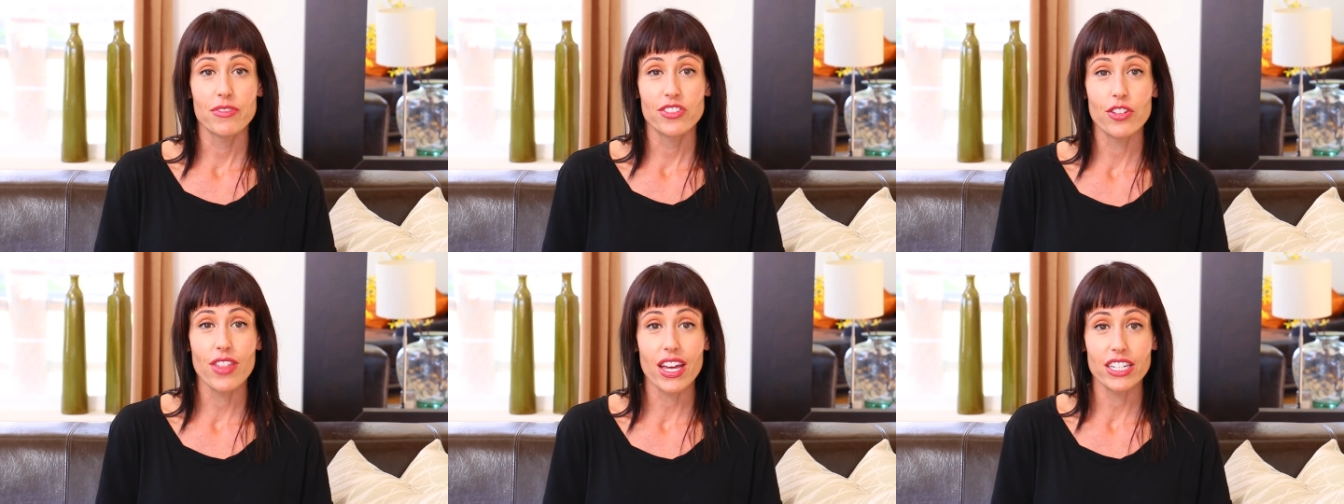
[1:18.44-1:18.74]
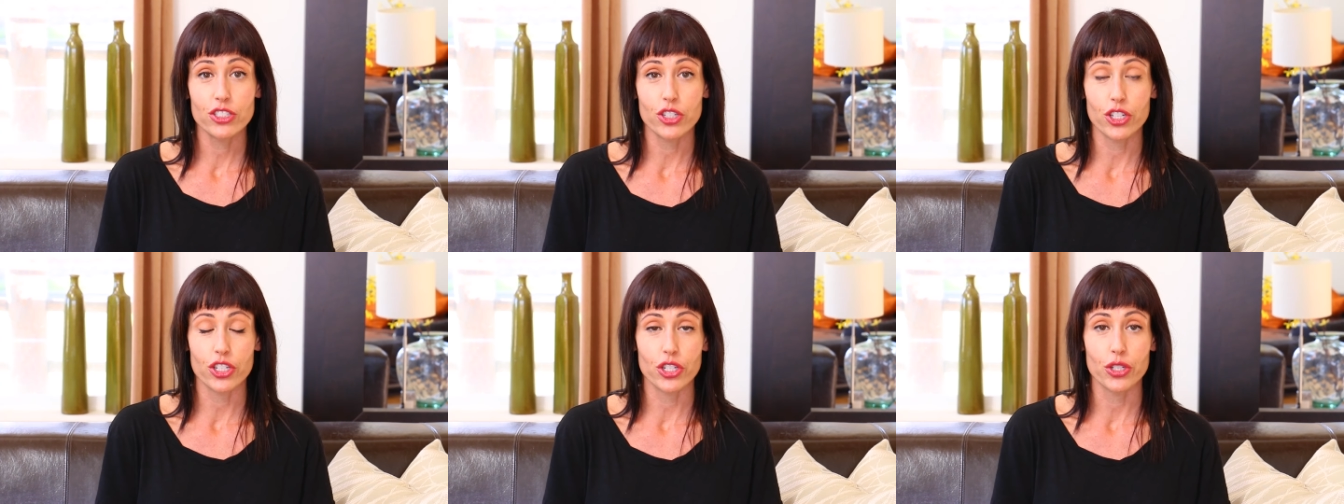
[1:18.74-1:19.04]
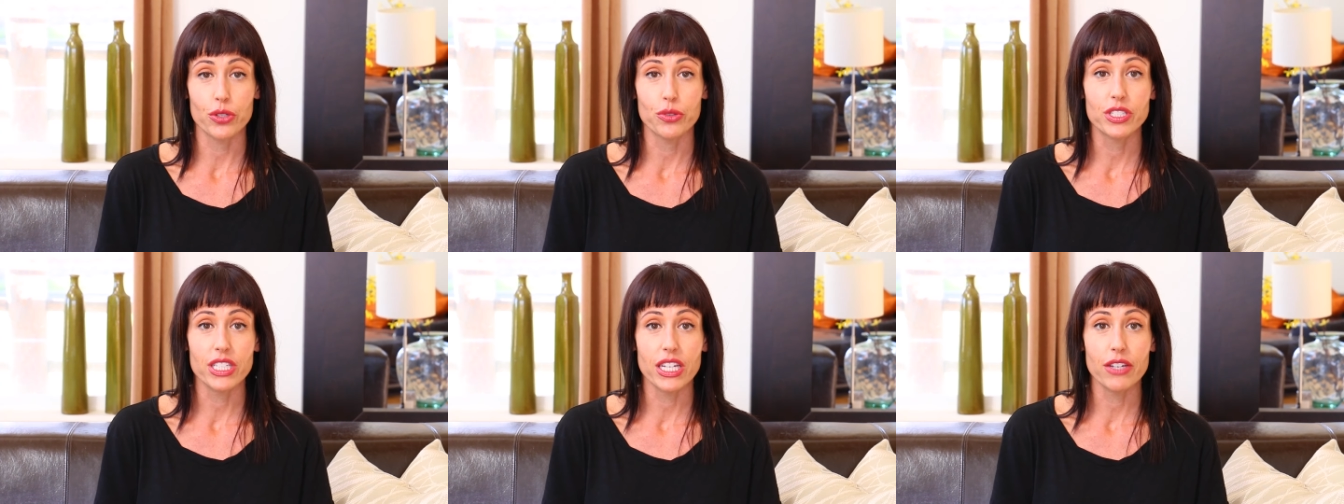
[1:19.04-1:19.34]
so that's good
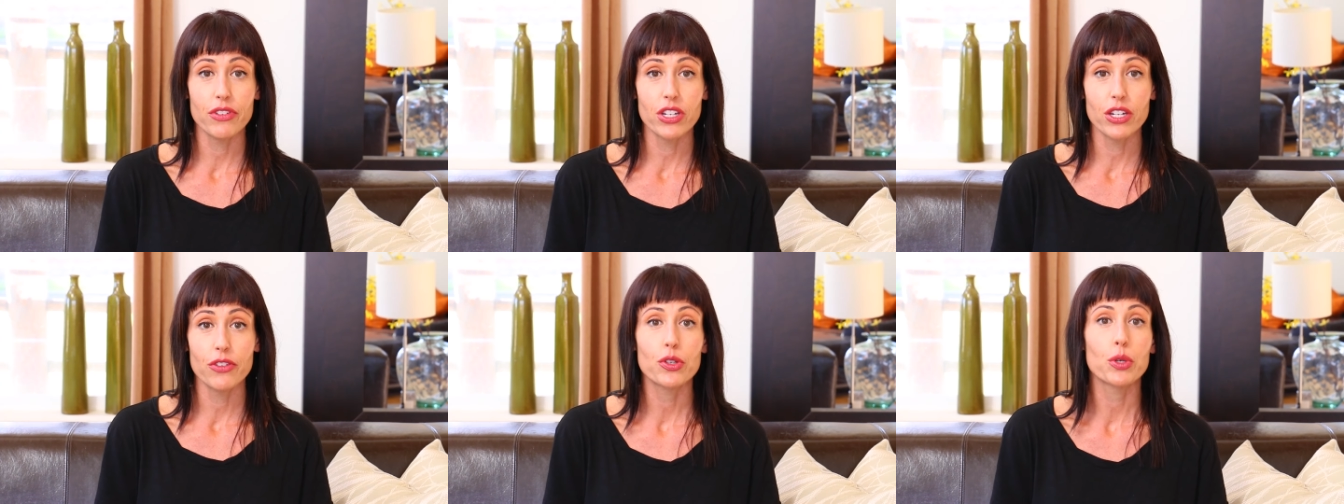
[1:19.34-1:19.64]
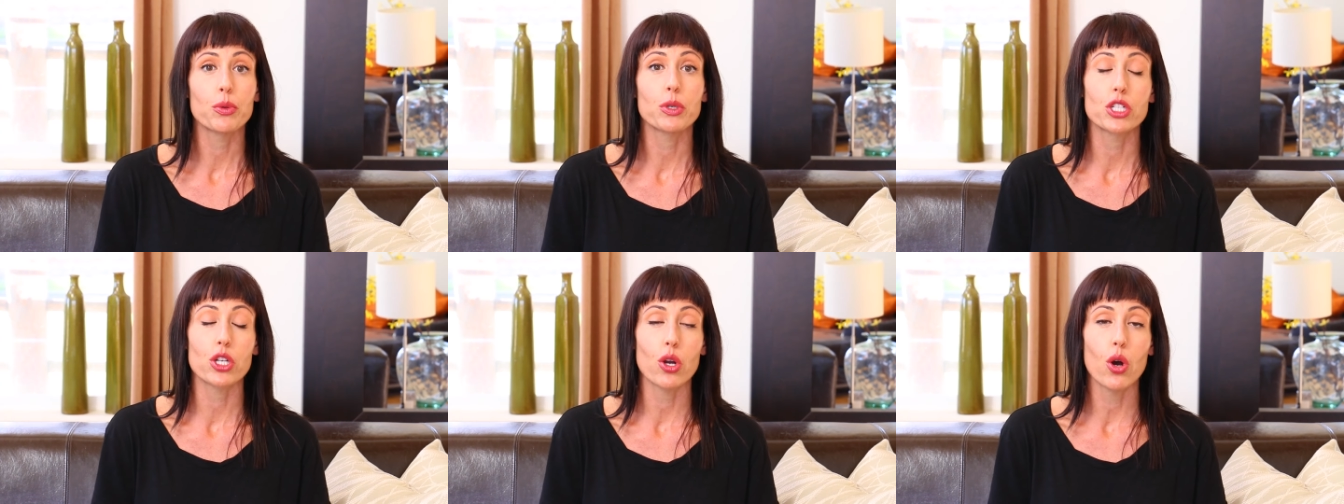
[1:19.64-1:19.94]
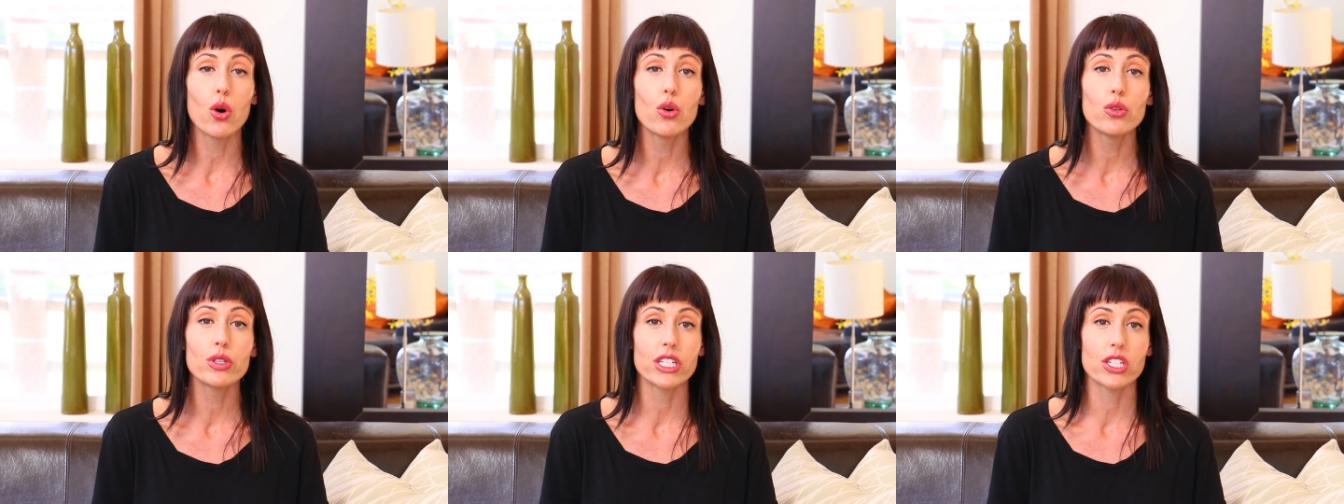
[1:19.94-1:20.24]
news. Even if you were to
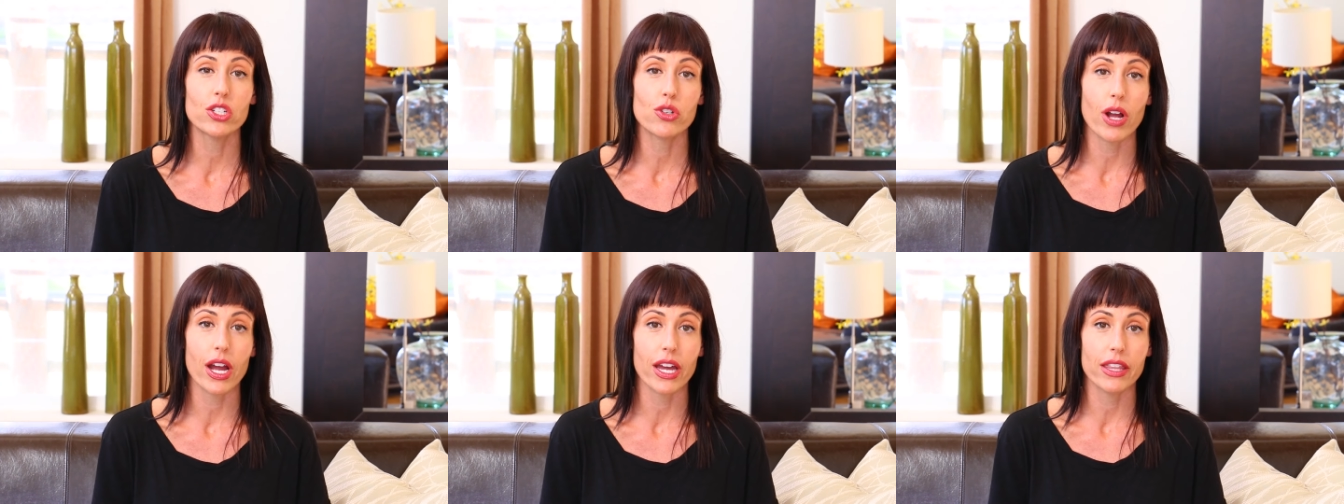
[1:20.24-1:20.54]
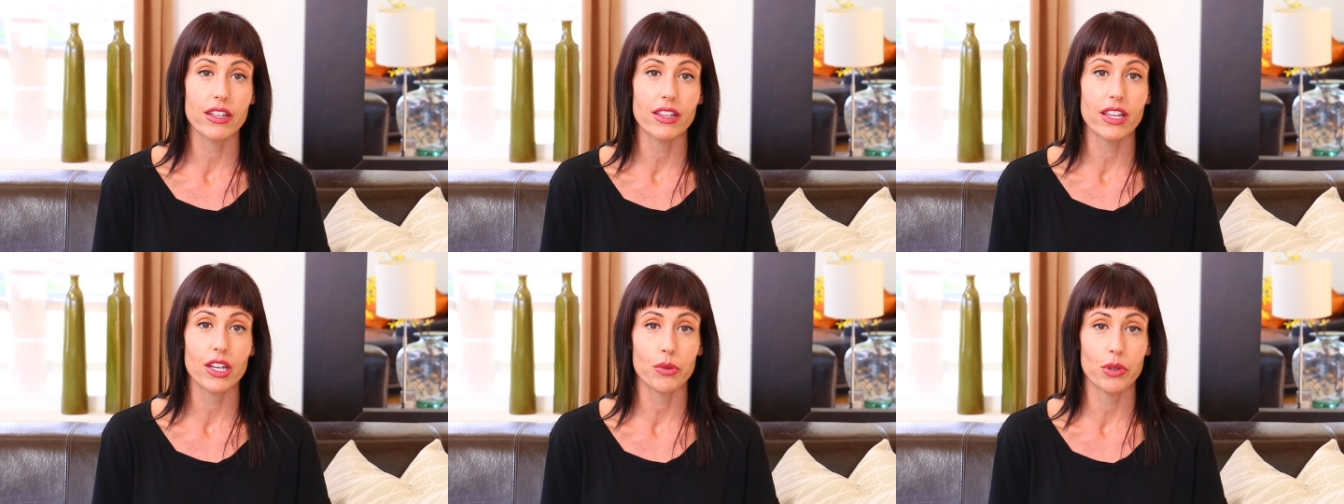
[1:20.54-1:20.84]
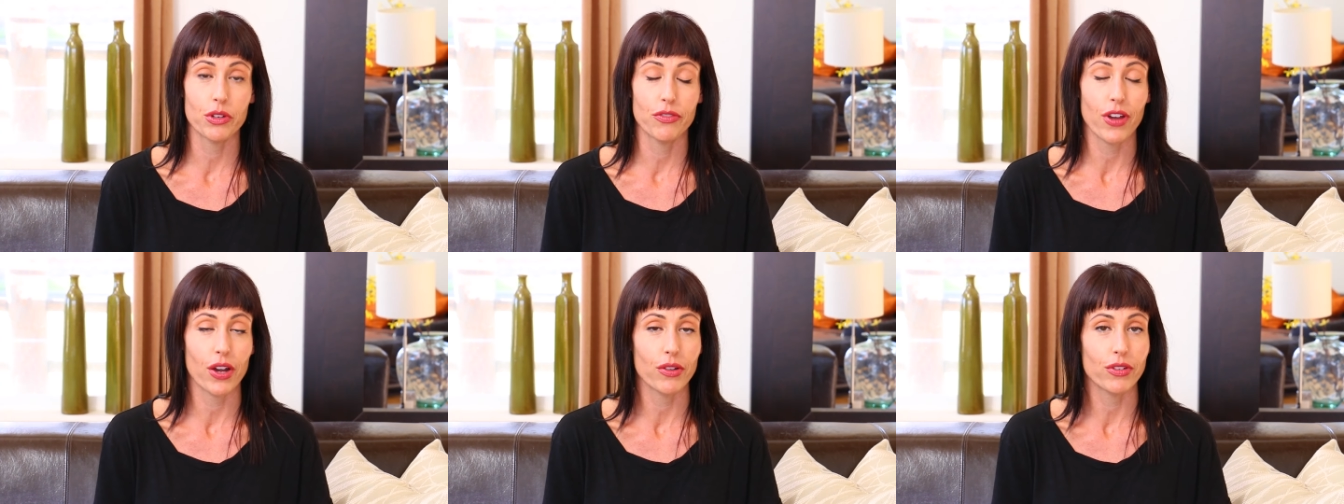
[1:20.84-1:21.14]
only try the
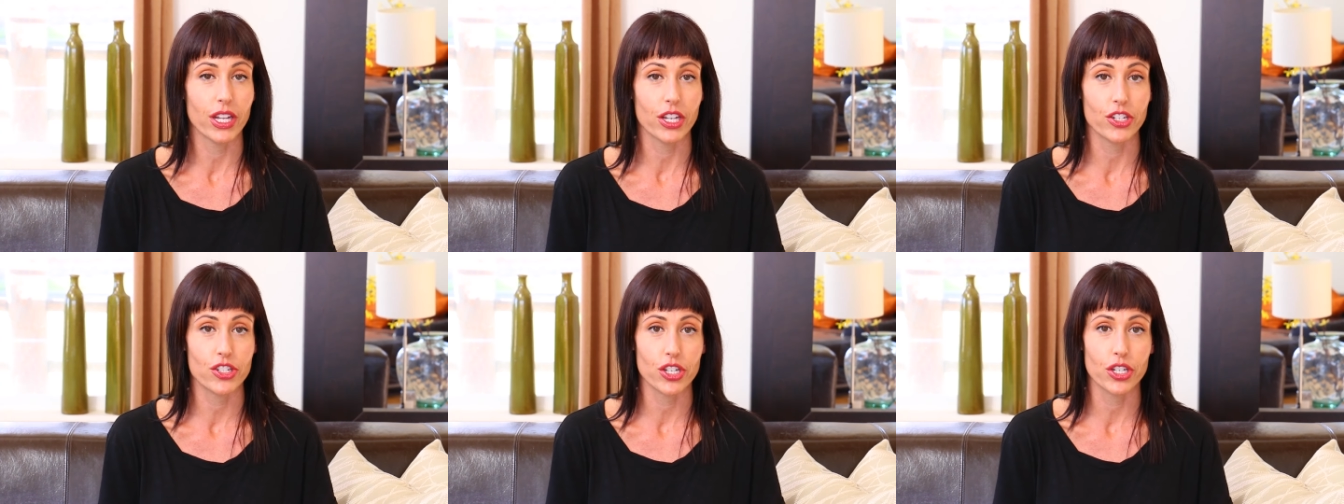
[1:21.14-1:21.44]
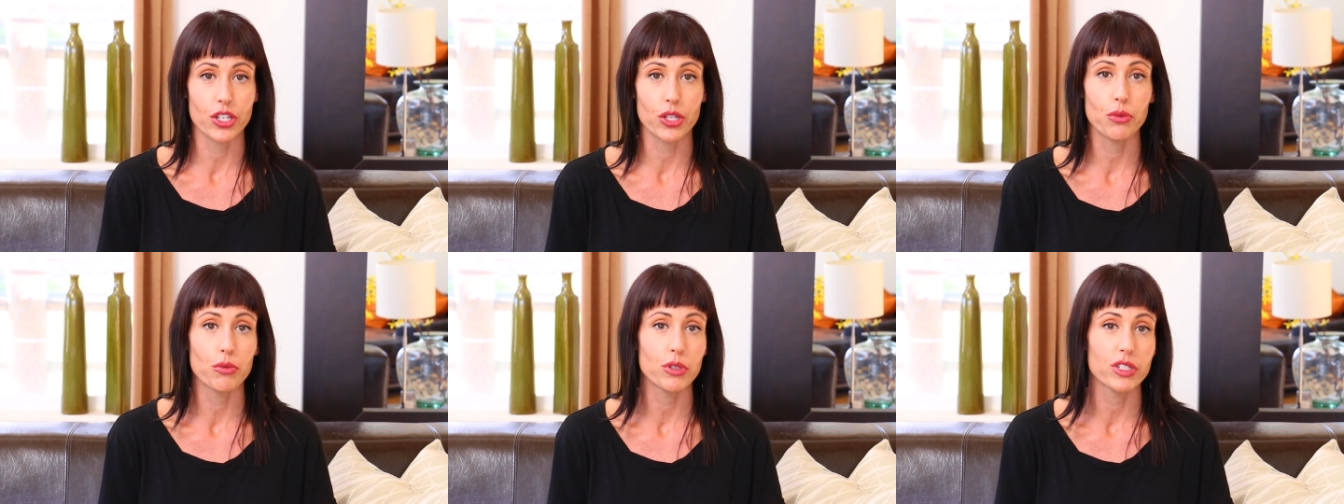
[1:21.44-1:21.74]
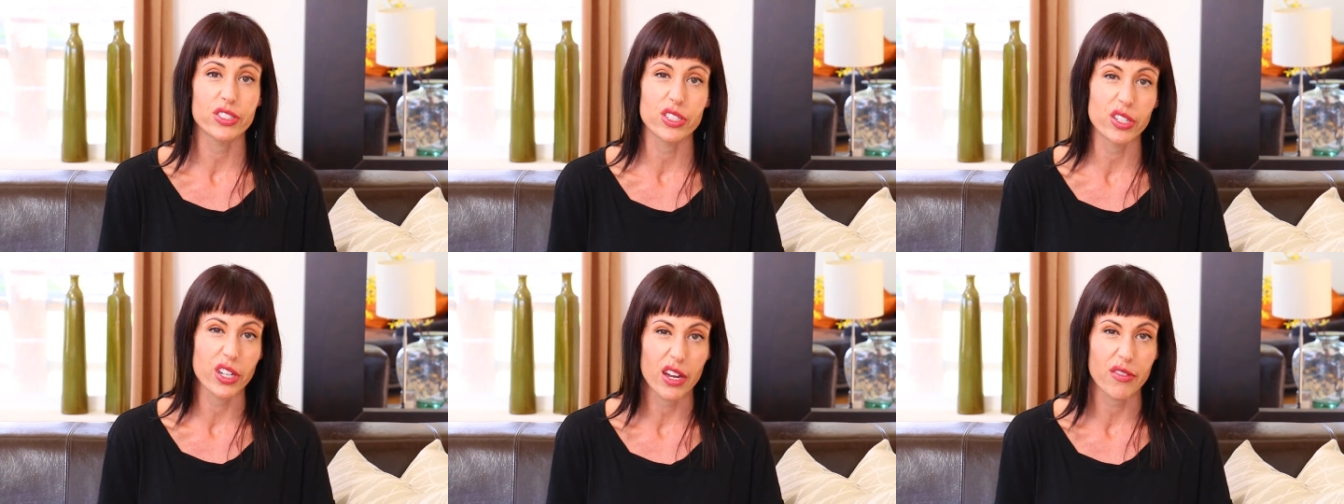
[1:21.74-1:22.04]
liquid foundation, you
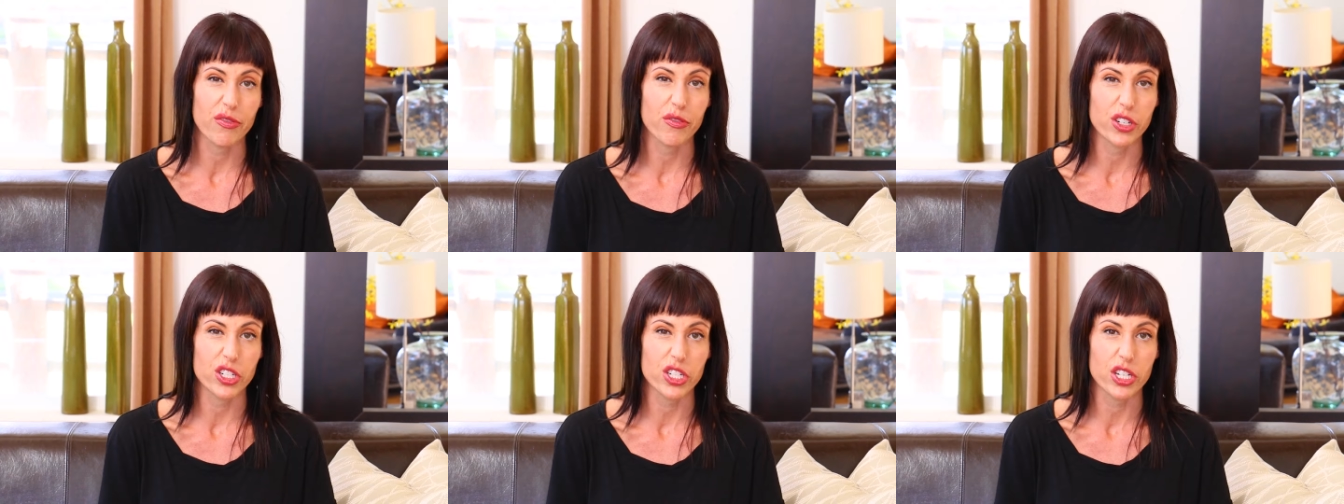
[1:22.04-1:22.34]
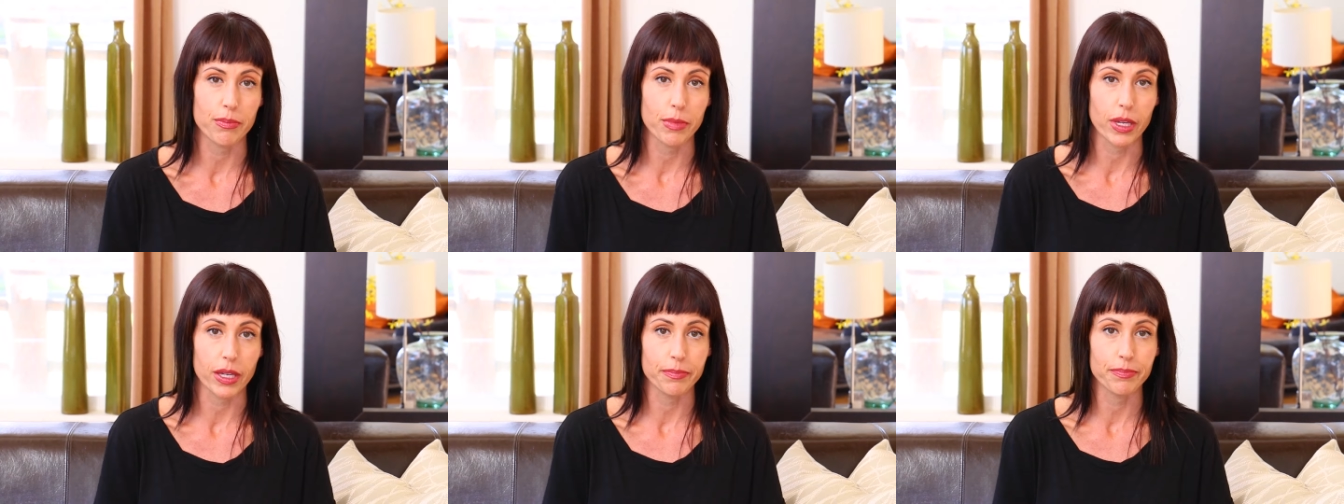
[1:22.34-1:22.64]
would still have free shipping.